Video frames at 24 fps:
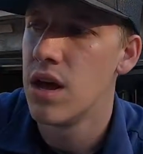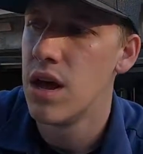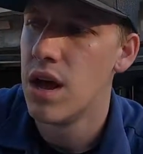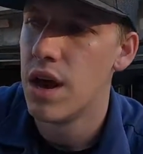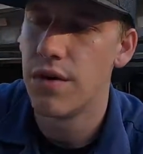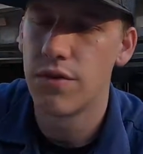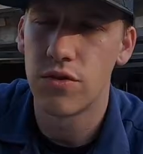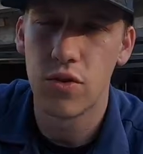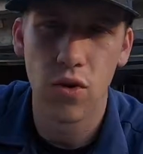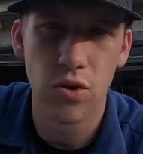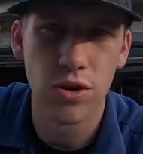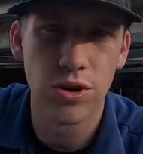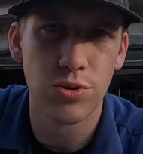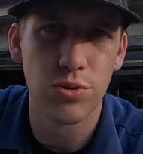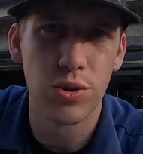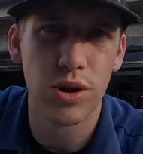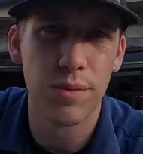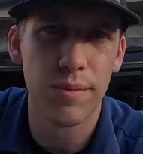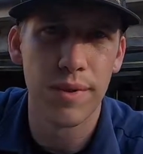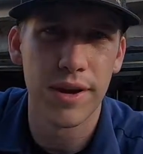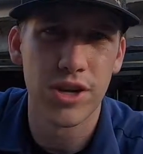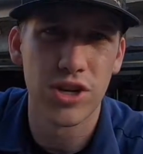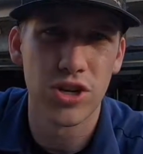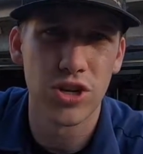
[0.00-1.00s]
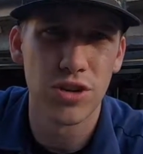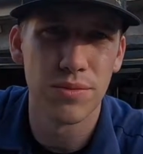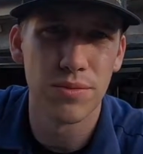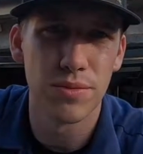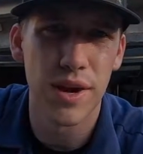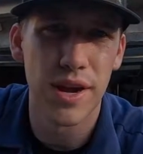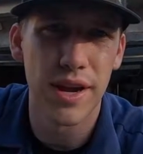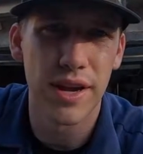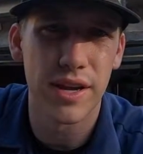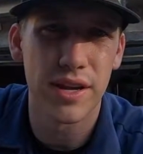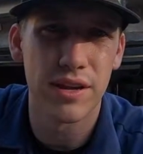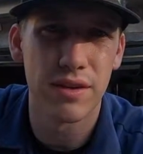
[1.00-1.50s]
Of course, you want to make sure your
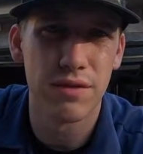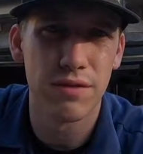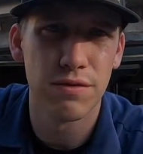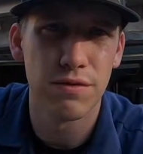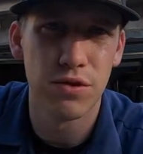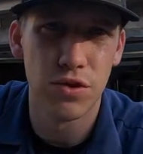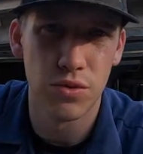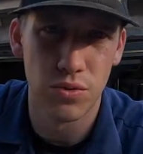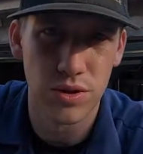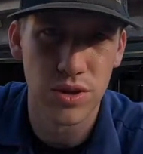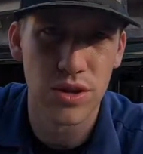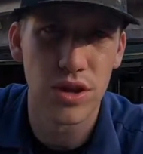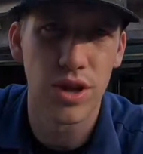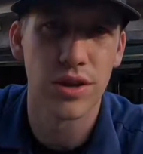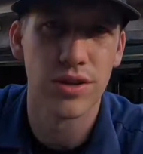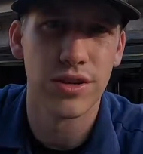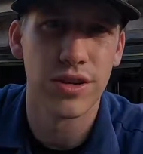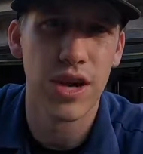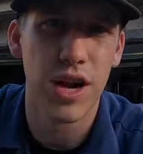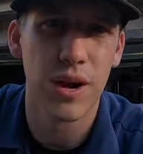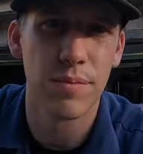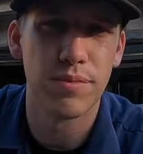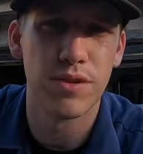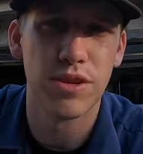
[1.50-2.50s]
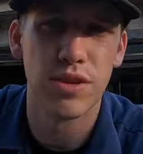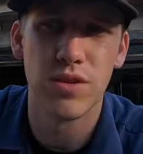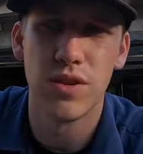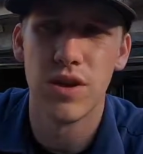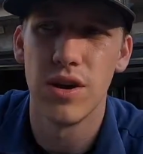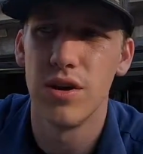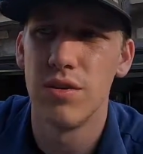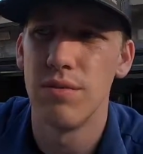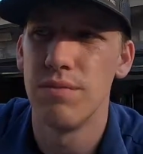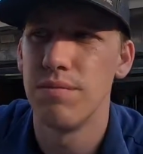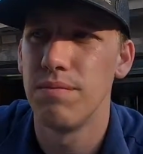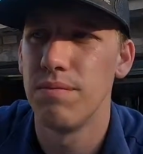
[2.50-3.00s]
brake fluid's on top too,
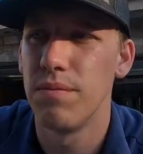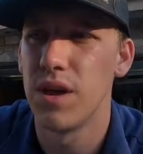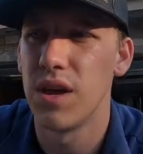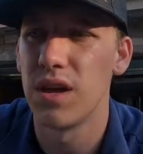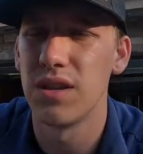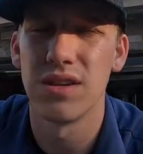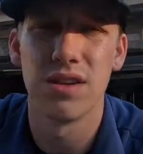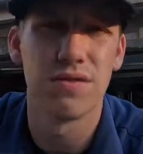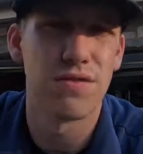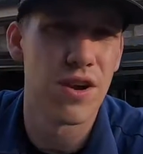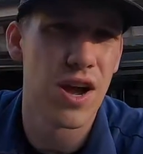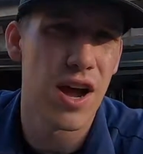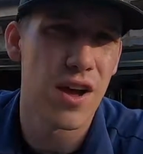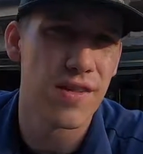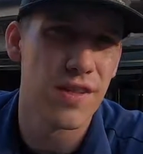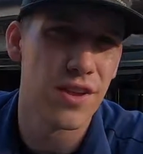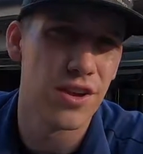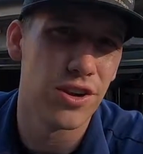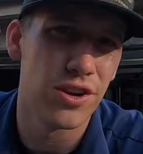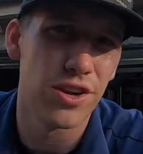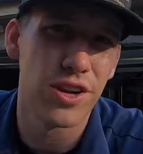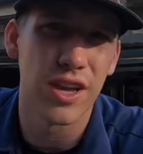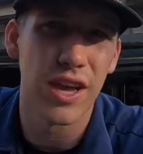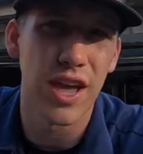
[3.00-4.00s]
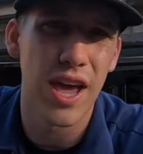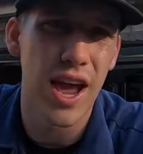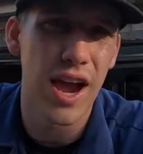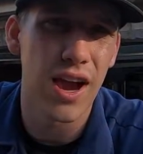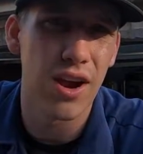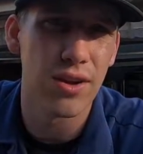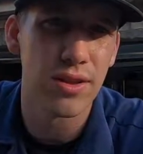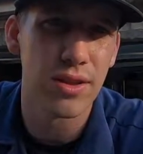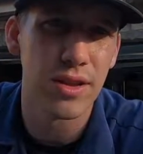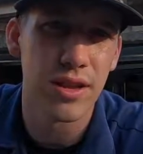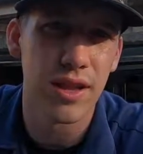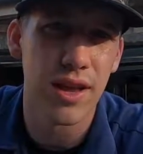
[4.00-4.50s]
though, because if not, then you're going to get
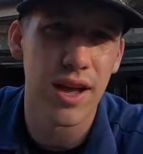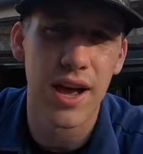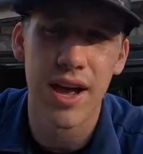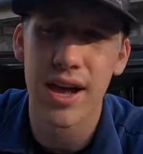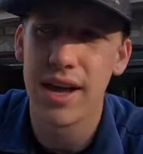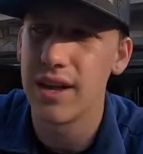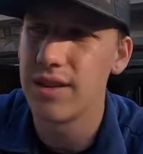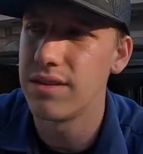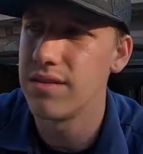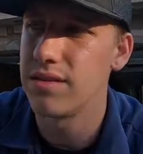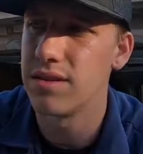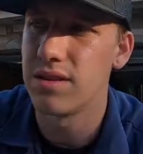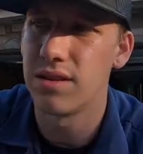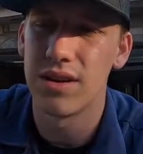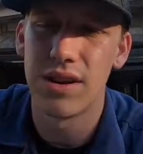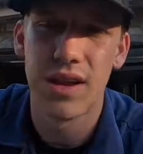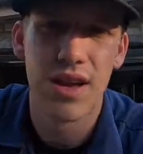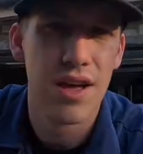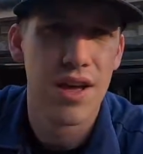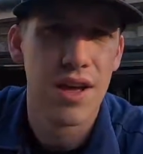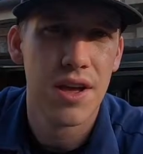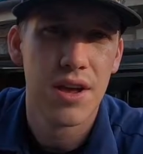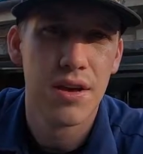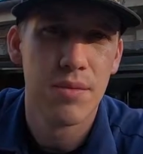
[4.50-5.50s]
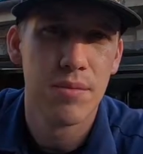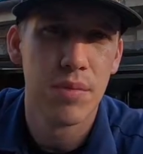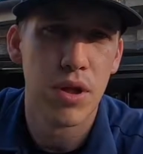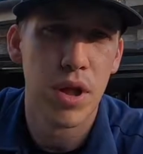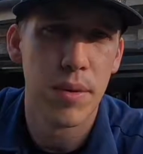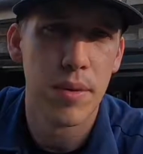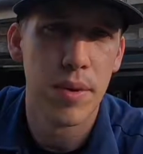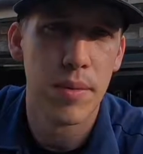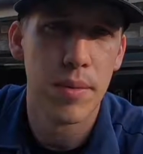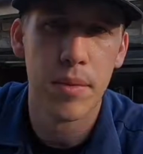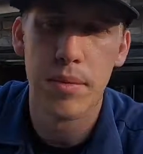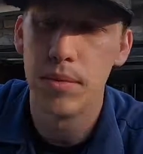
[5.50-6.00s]
air in the lines and
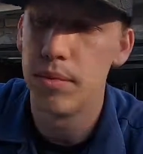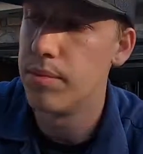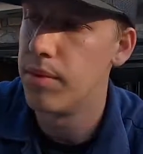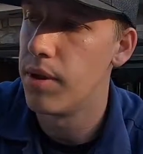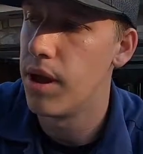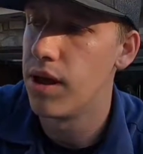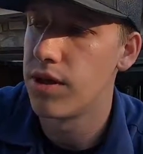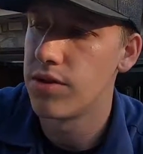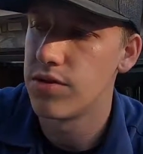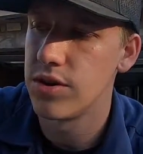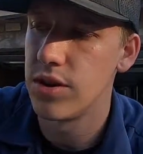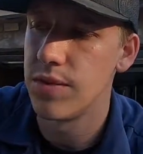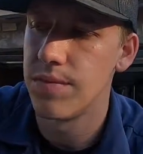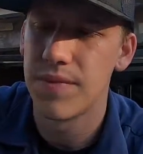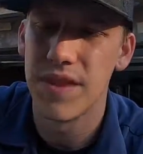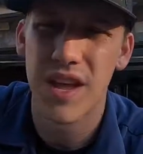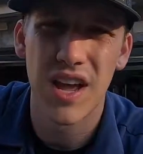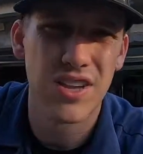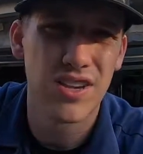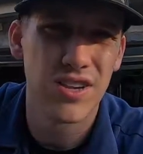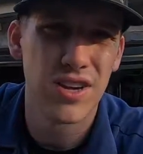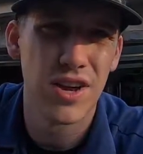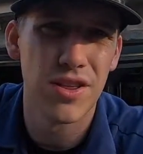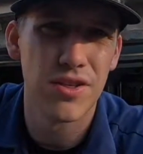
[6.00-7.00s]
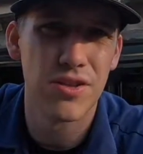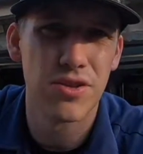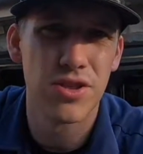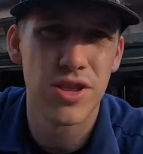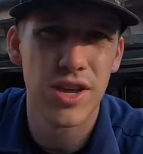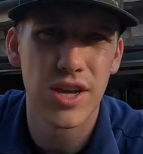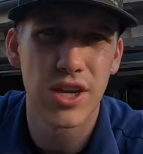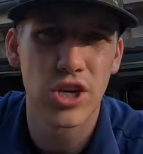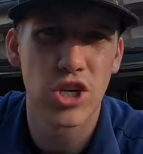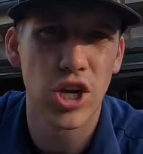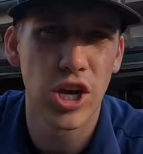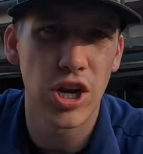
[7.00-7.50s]
blah, blah, blah, blah, blah. So that's another
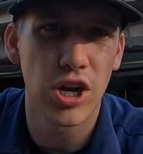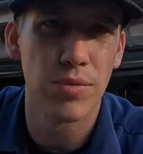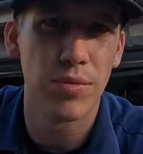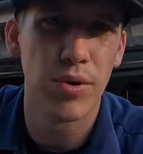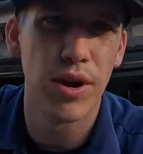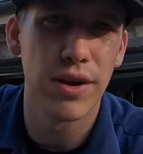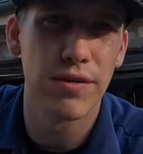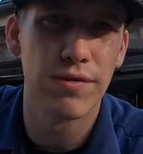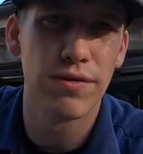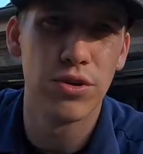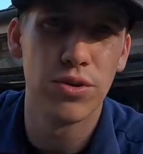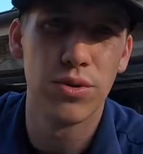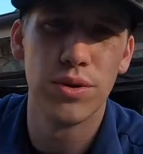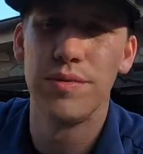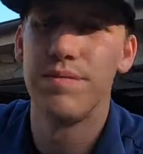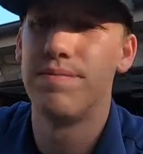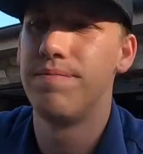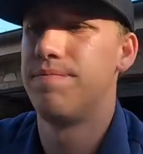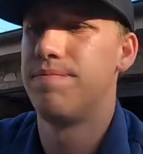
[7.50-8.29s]
thing, check your brake fluid.